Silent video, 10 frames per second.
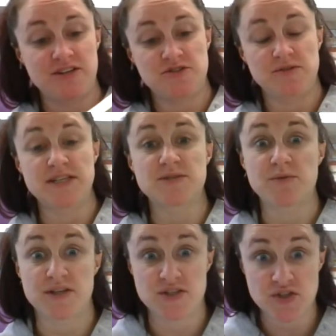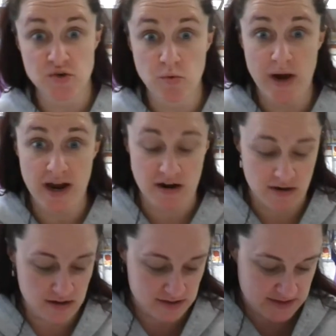do this with a square
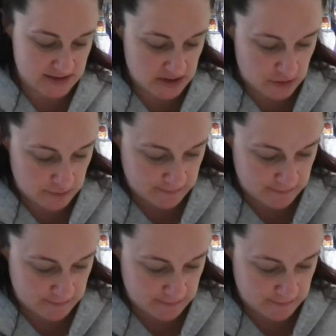also.